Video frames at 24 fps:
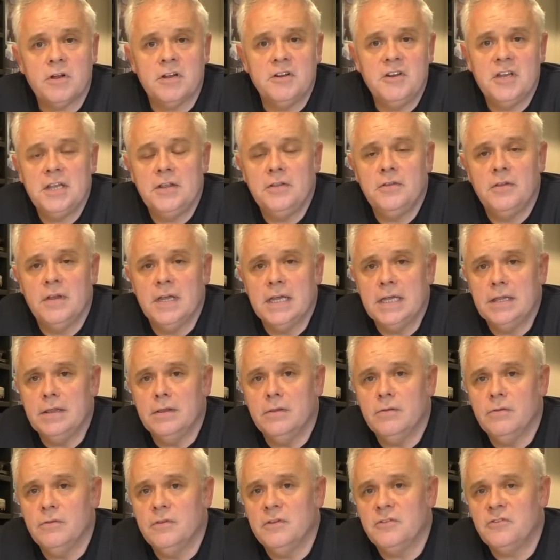I did
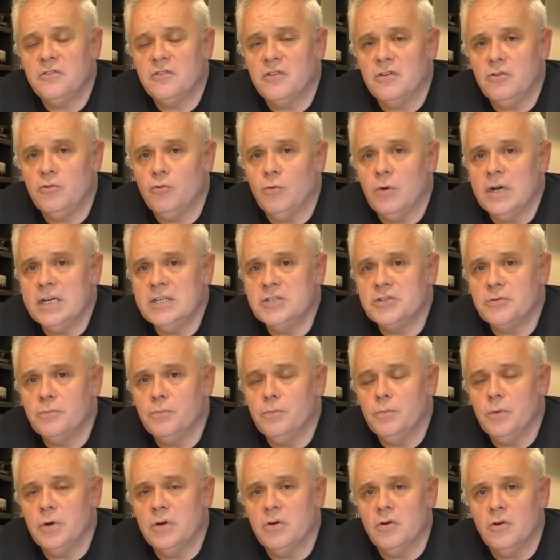in this
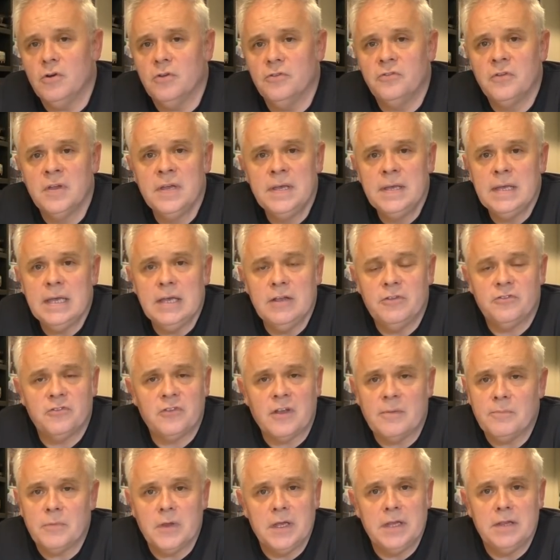situation, because it's
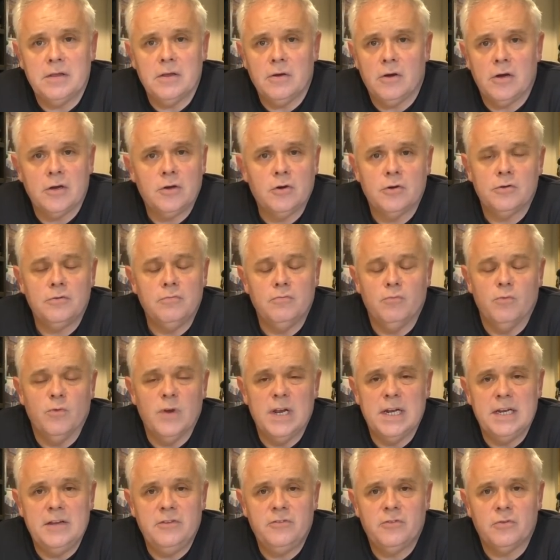something that I couldn't
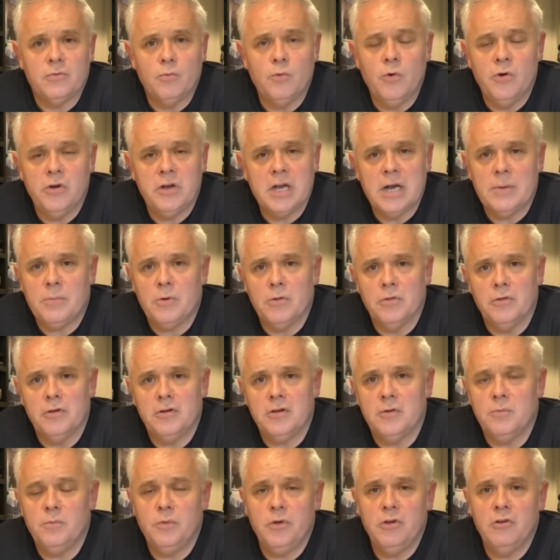really sort of work up on the
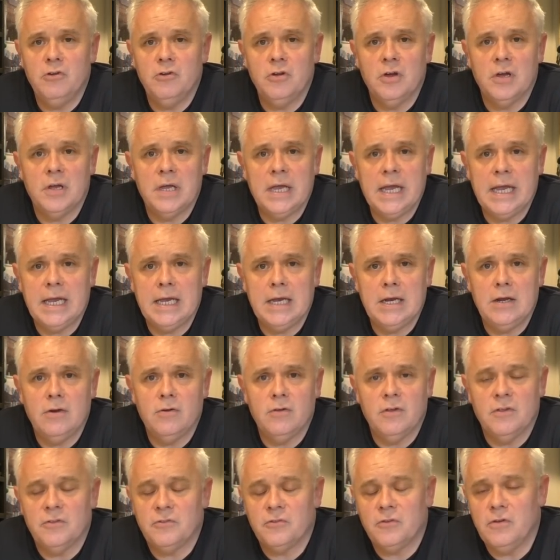computer
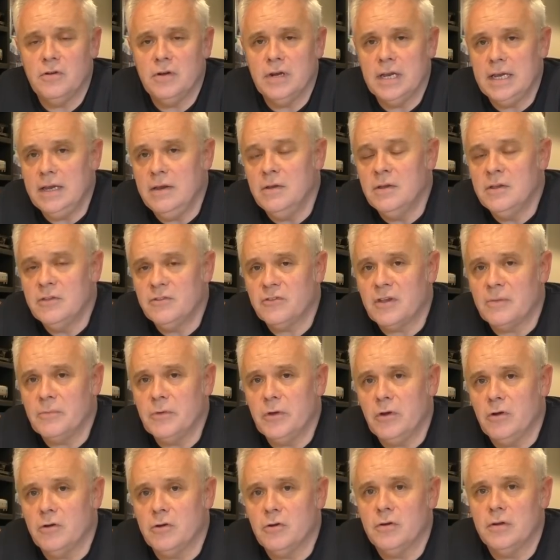and certainly
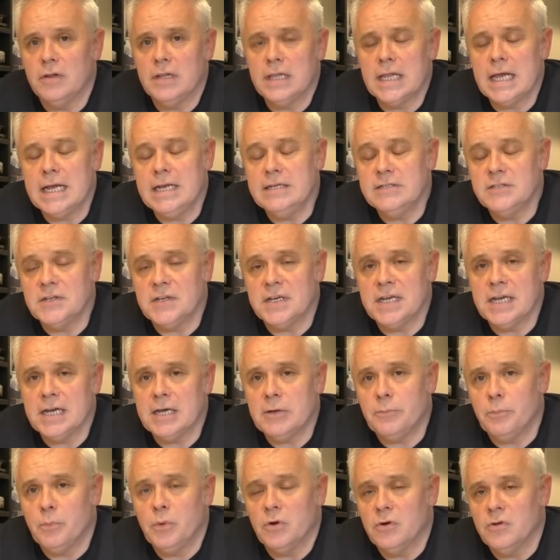something I couldn't laser
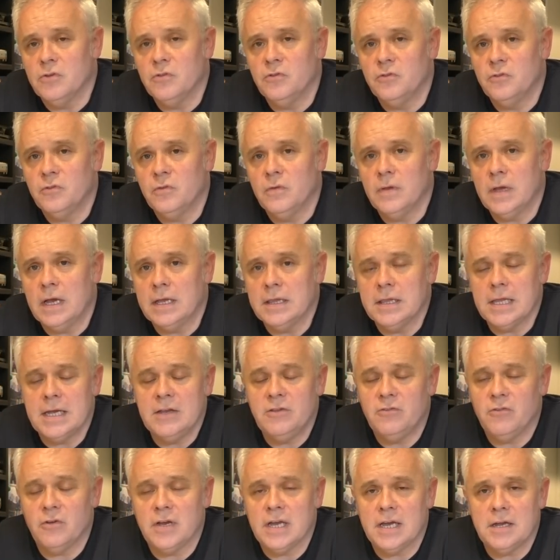cut because a
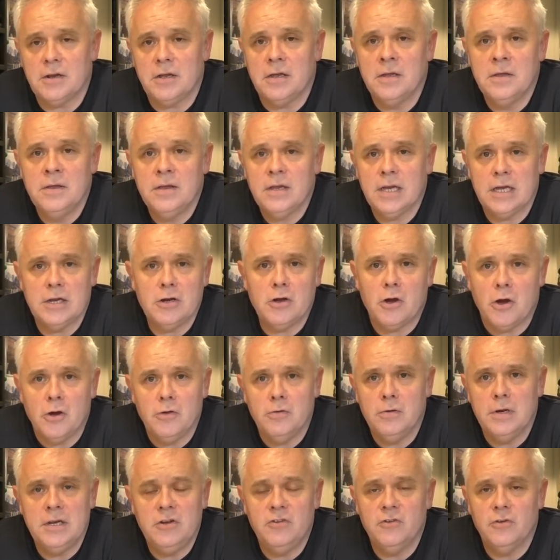laser cutter can
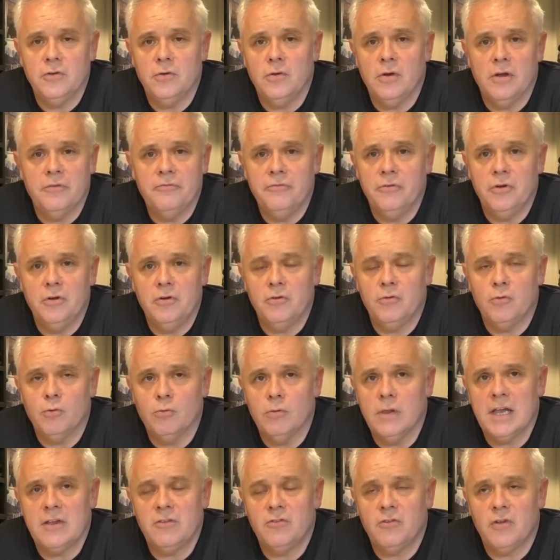only do a vertical
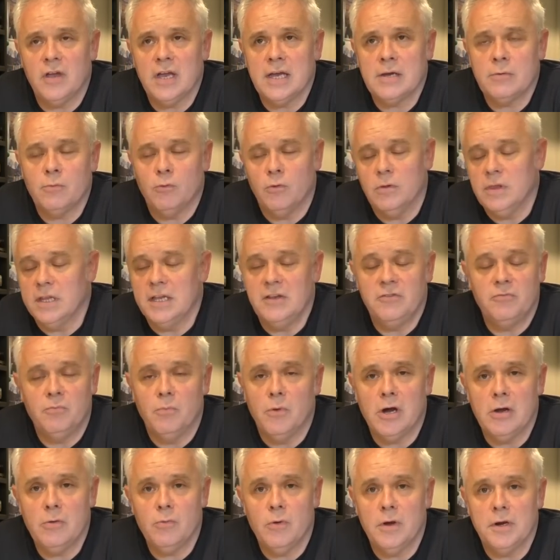laser cut, or at least
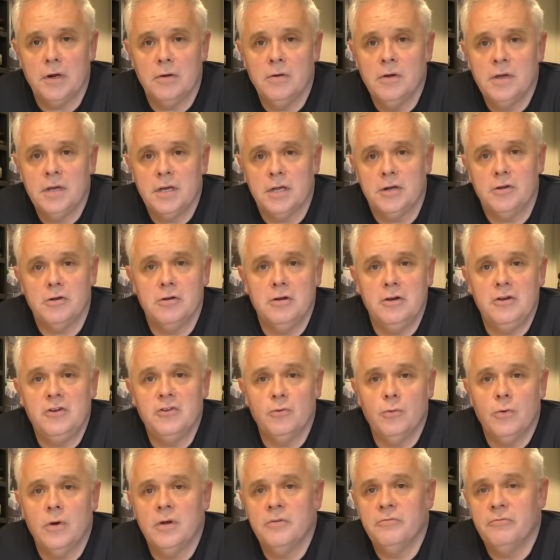my one can only
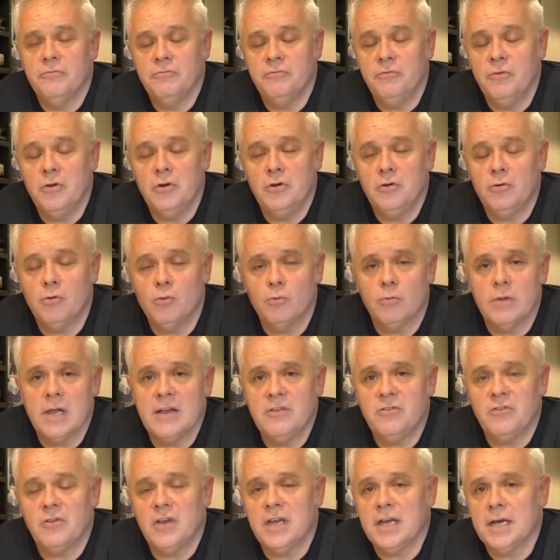do a vertical
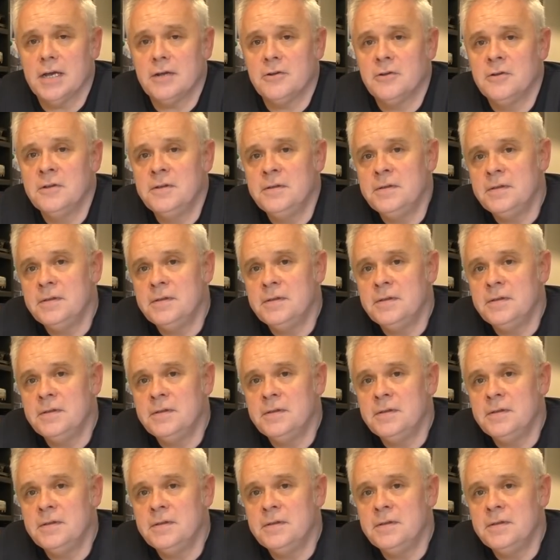laser cut.